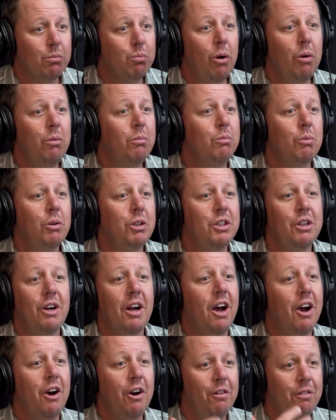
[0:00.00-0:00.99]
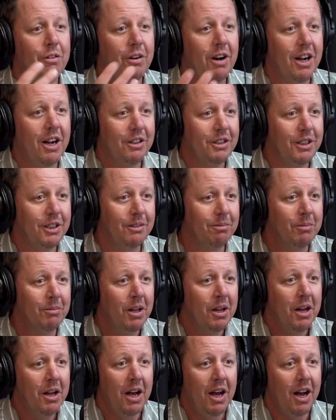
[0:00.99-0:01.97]
what's your overarching
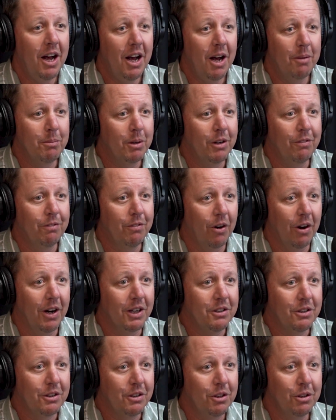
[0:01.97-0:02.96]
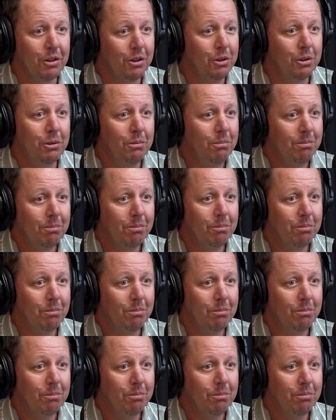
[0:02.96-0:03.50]
advice to